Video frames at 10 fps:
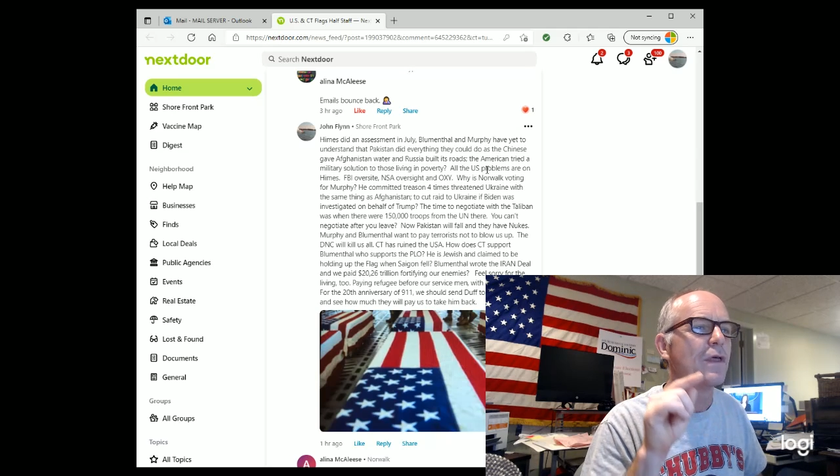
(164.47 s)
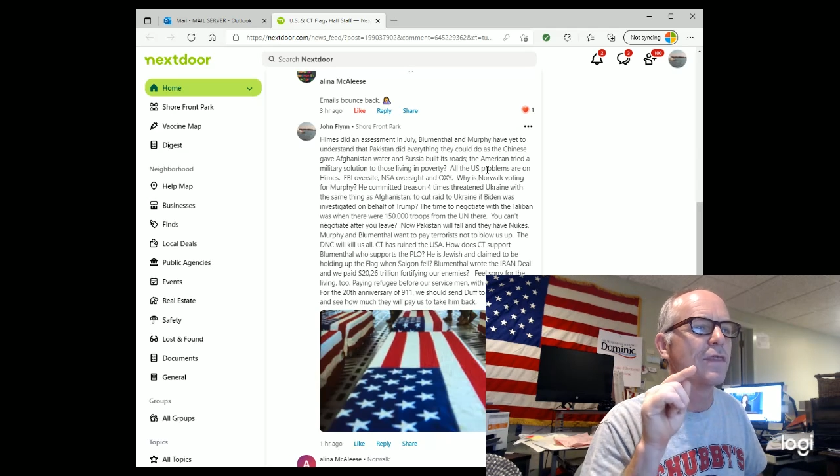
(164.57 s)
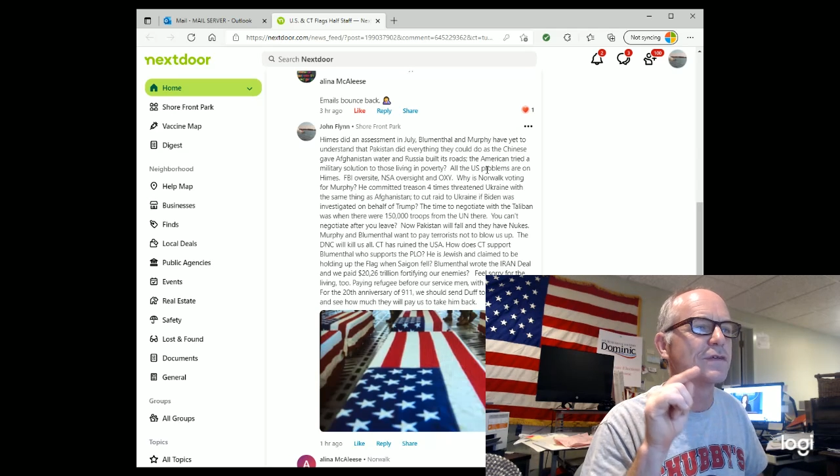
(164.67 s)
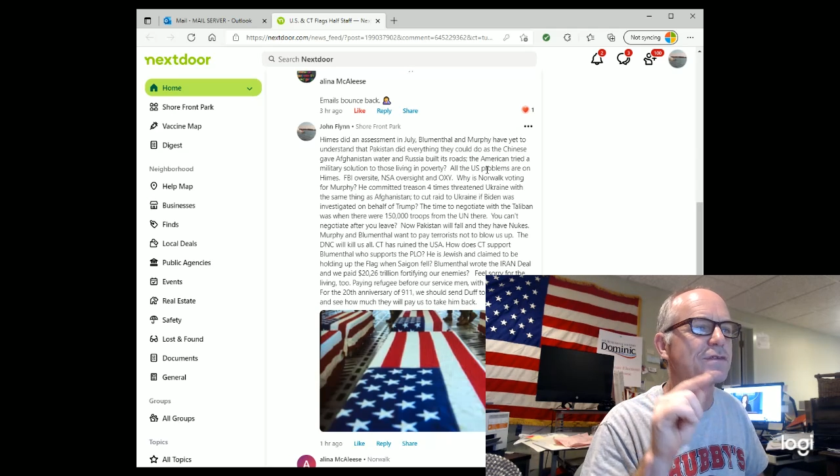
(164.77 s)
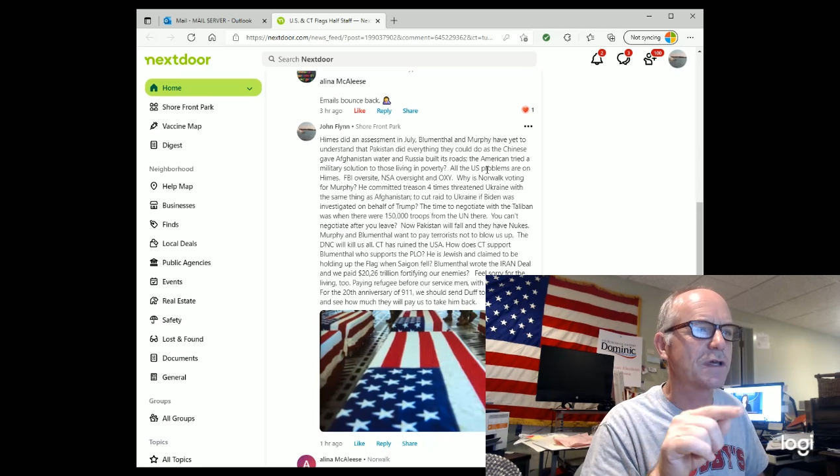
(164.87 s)

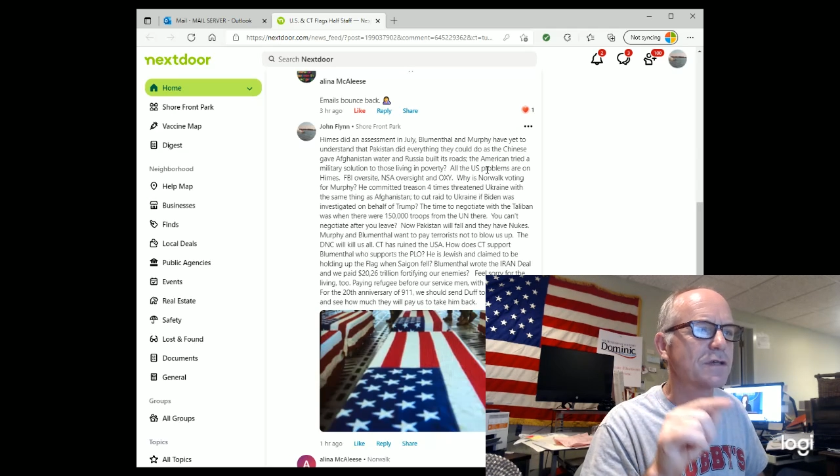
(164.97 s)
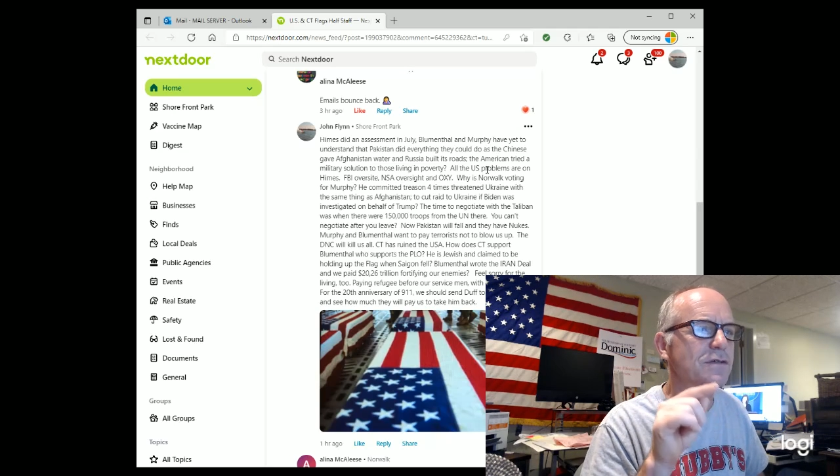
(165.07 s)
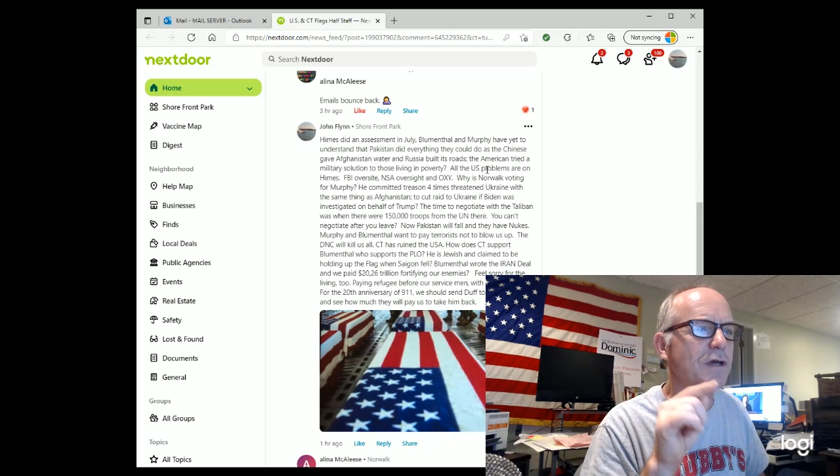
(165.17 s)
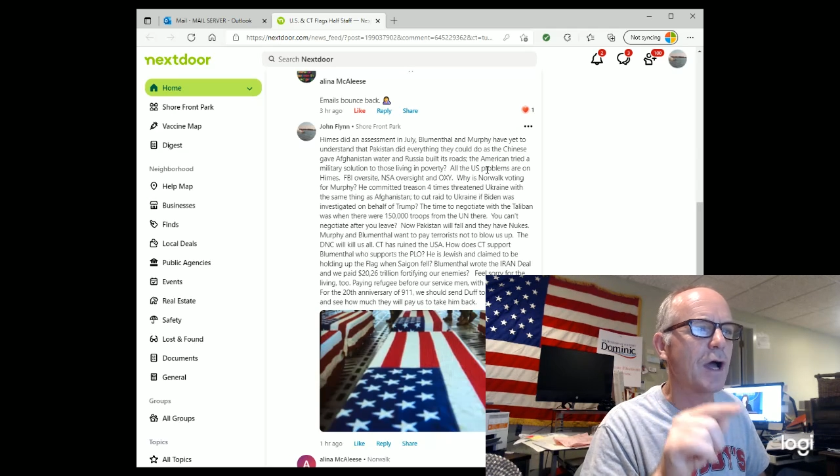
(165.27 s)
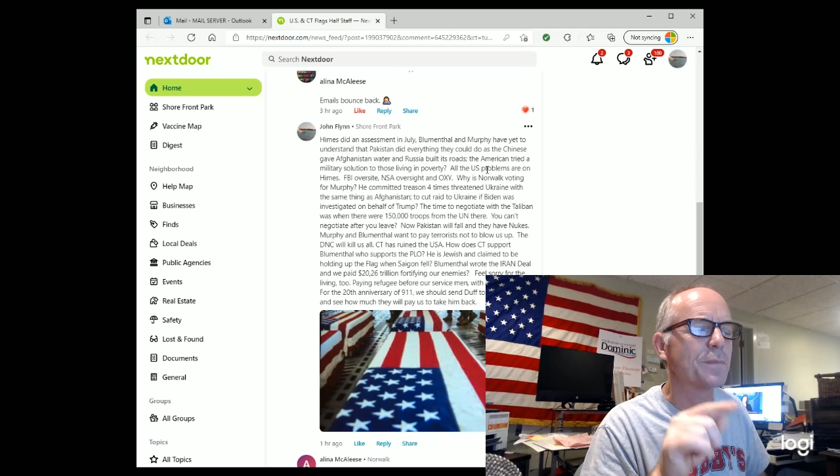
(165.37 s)
the 6
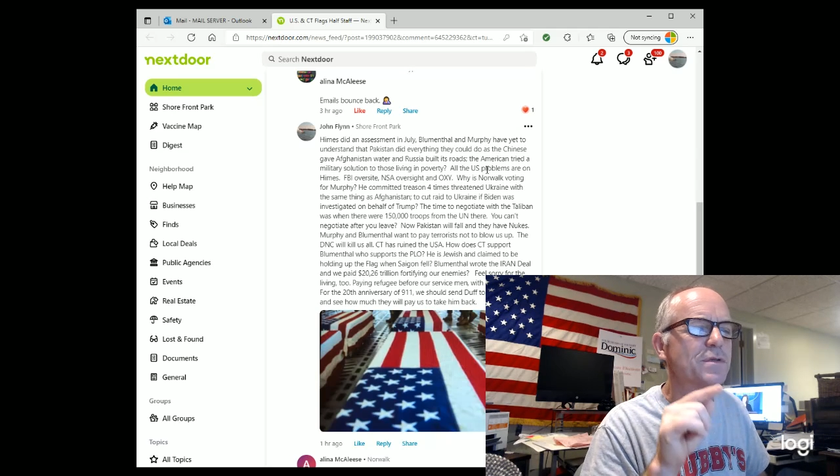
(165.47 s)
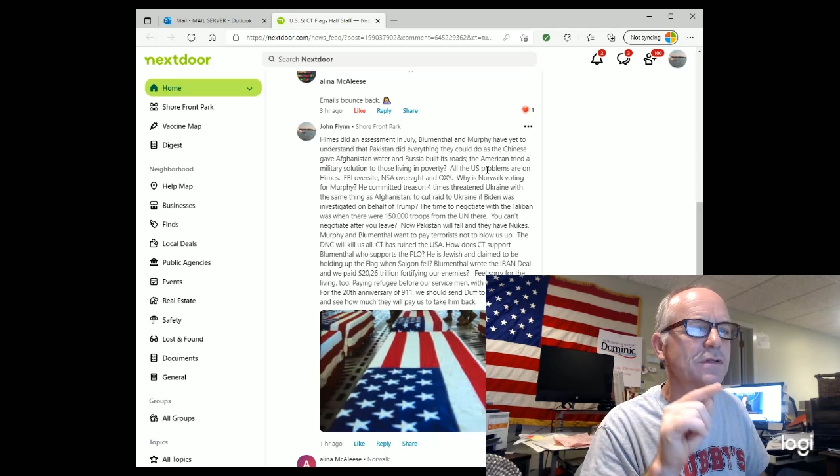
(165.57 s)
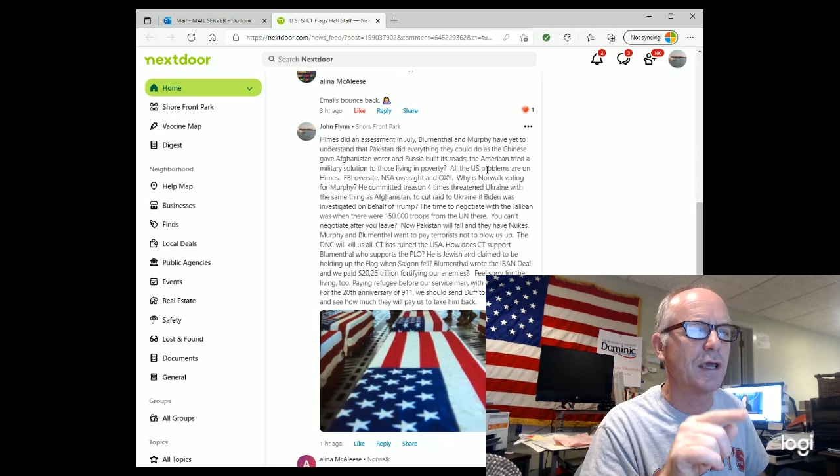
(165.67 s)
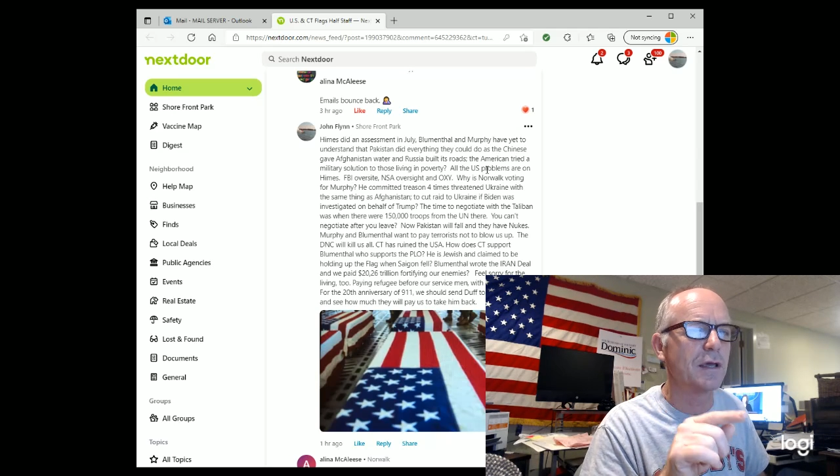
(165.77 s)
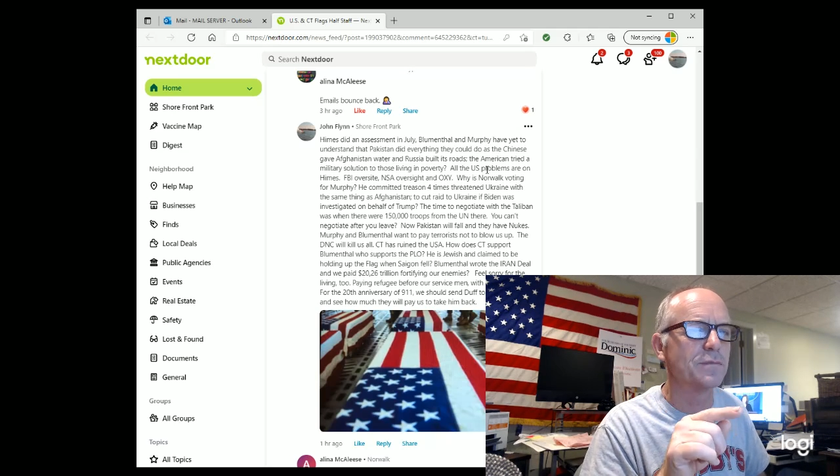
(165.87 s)
cops'
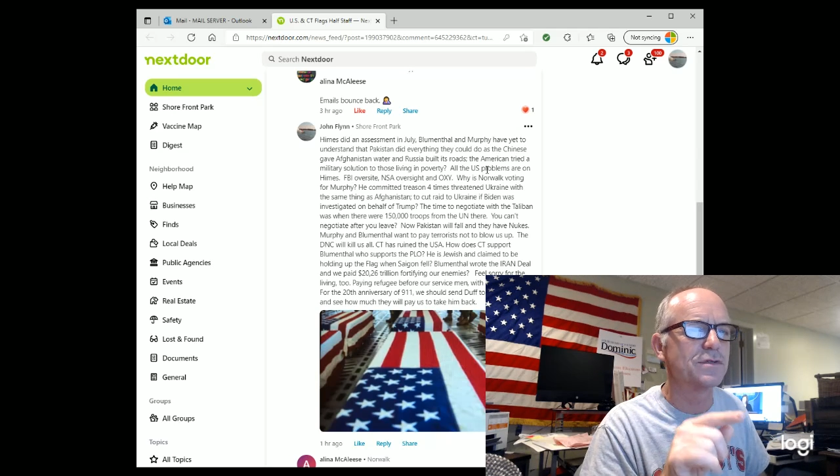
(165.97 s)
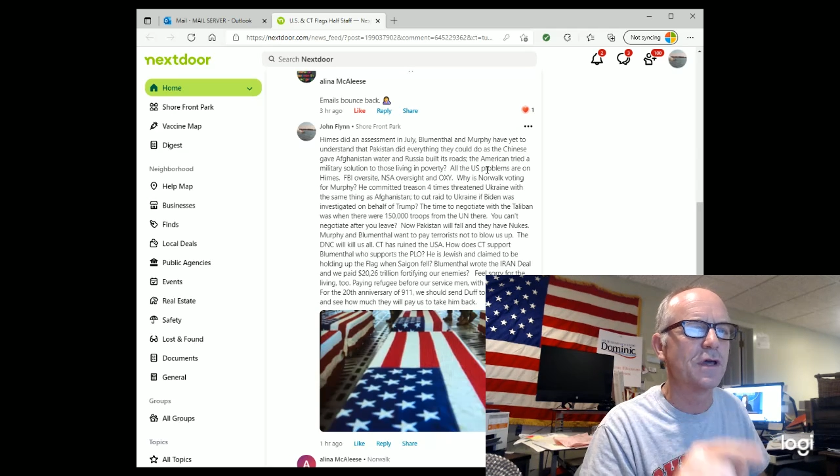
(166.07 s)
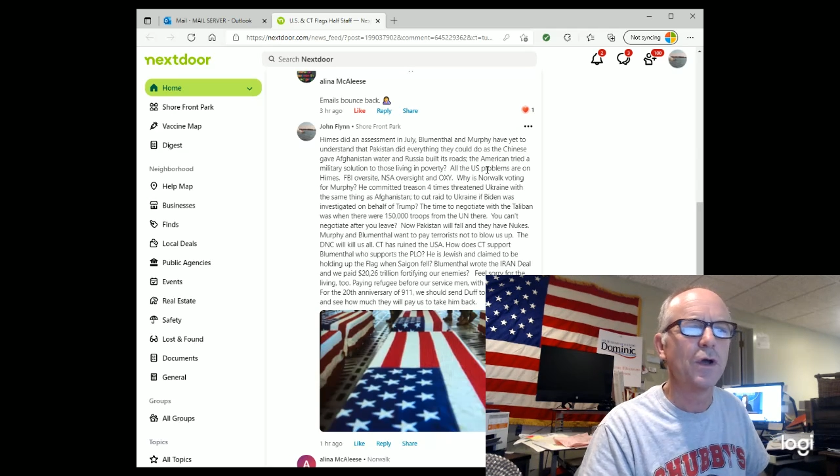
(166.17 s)
names